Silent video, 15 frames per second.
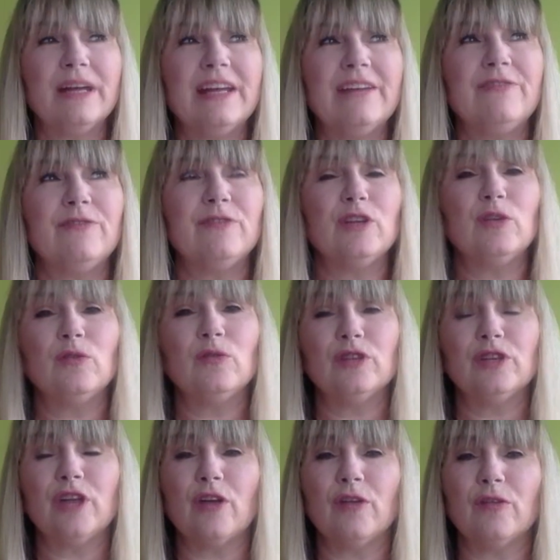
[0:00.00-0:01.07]
if you
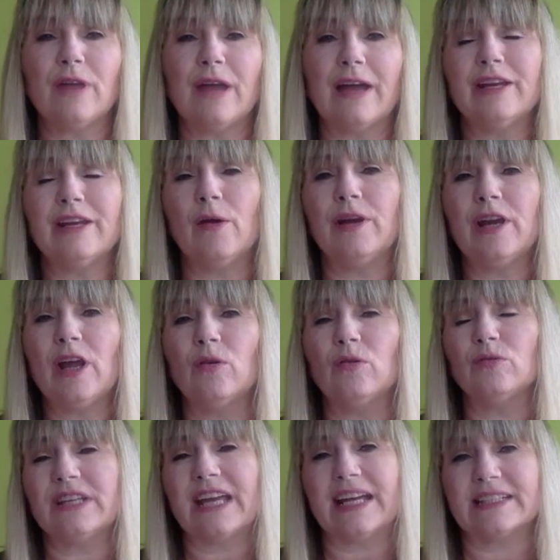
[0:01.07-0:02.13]
know, I know an
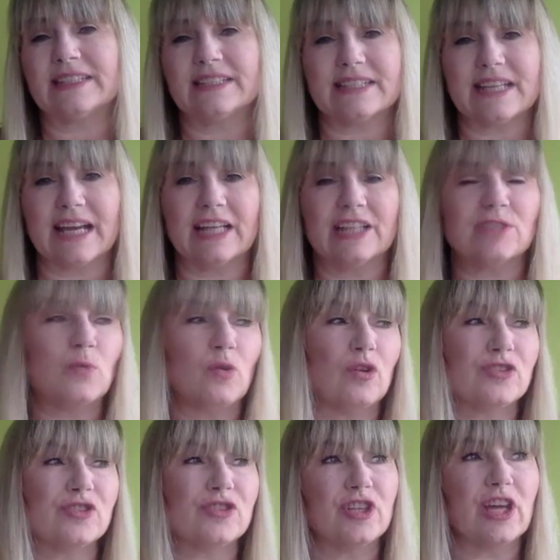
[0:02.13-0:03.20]
old exercise
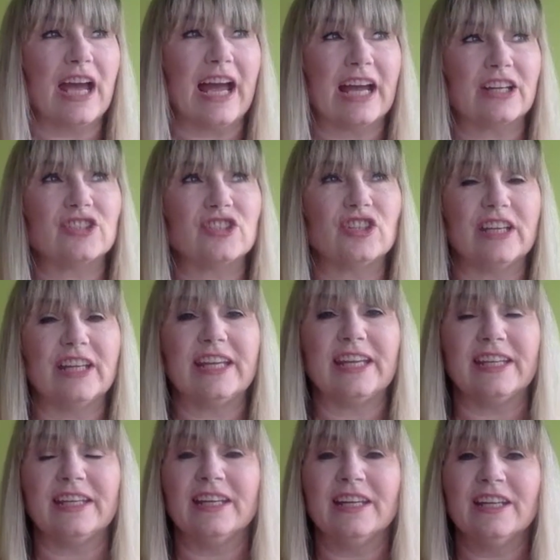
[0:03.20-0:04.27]
was to
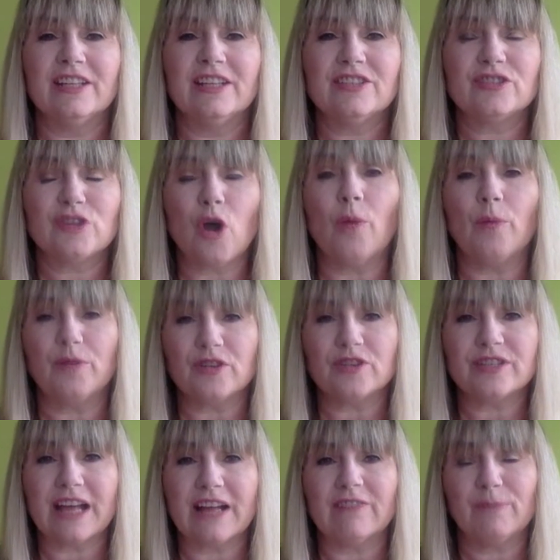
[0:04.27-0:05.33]
actually stop
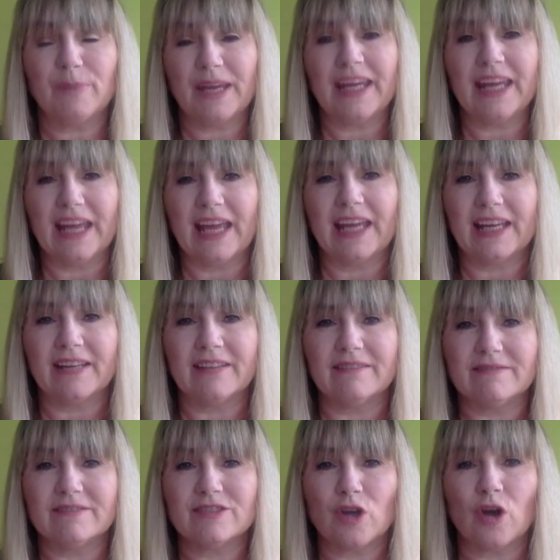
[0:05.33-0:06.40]
yourself peeing
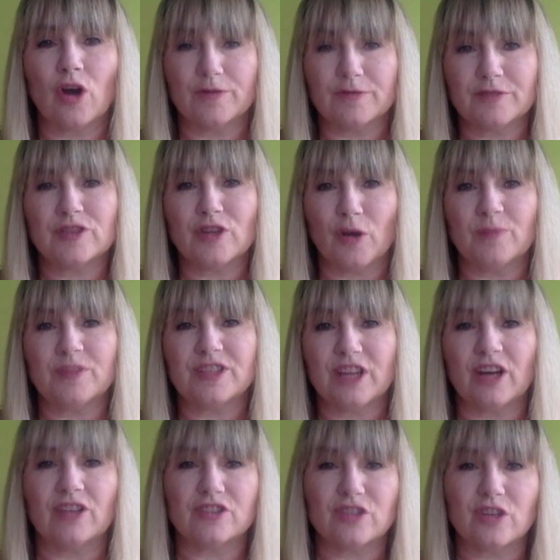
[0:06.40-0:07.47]
and stop.
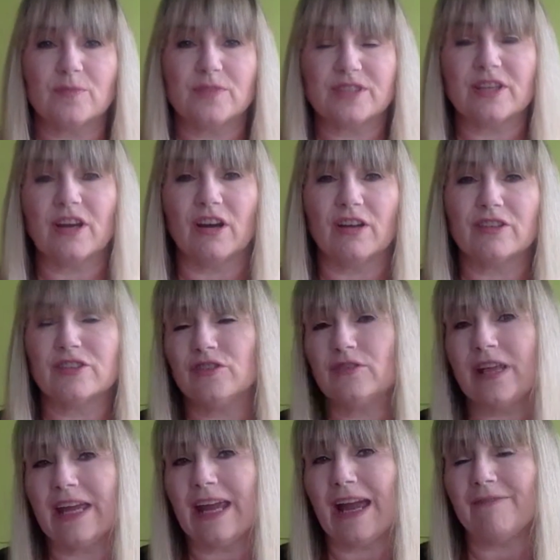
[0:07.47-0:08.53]
Do
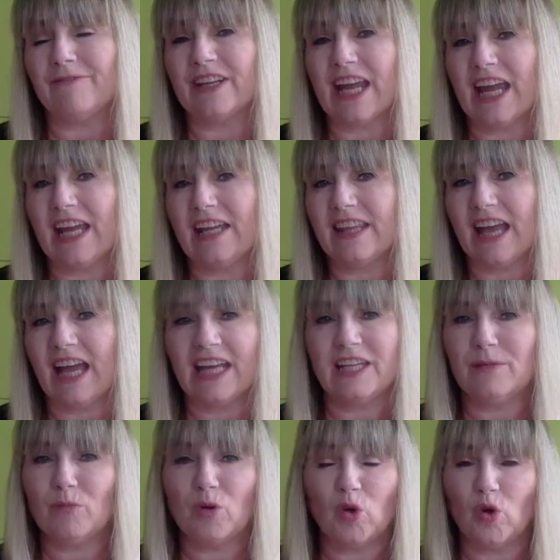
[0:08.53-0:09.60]
they advocate that
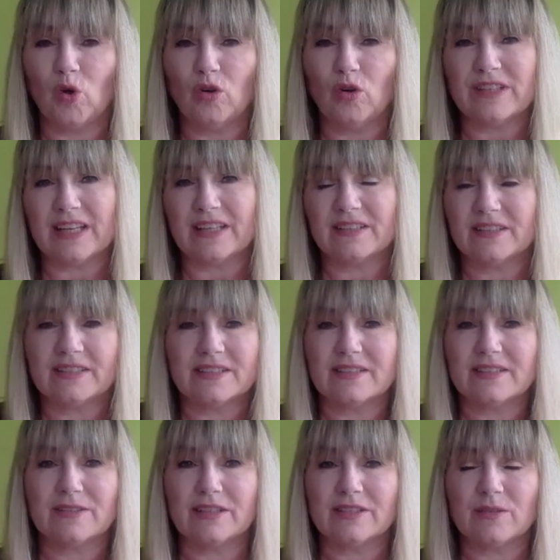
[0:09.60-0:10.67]
anymore? Or
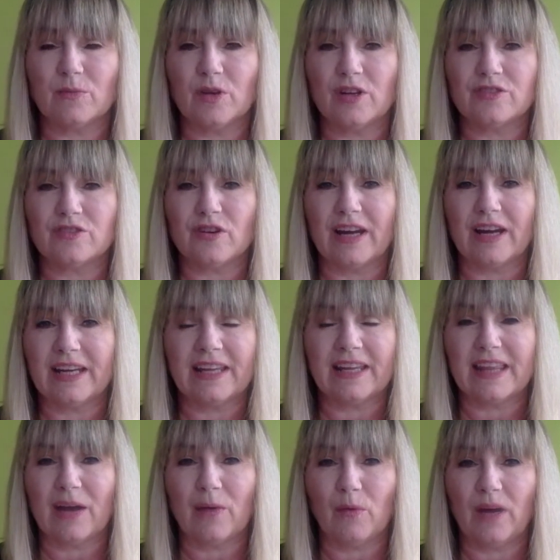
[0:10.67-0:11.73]
is it worth trying it
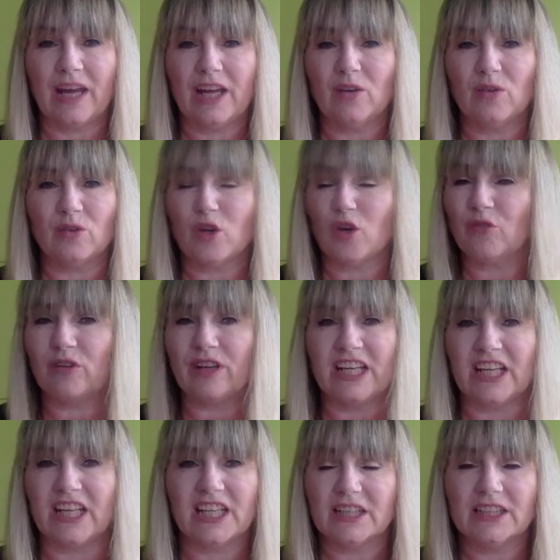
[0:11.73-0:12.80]
that way or not
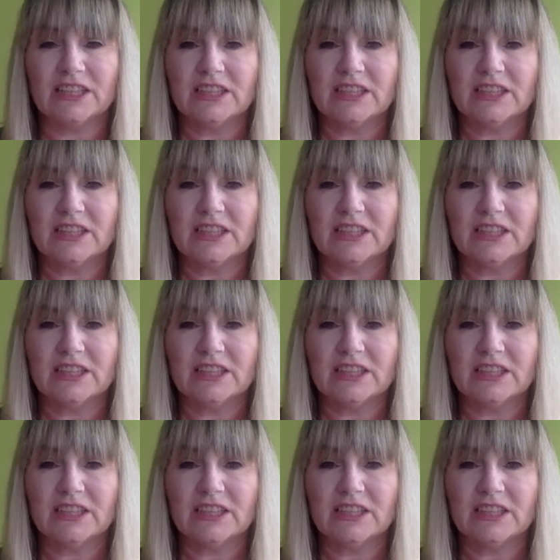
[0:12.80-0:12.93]
really?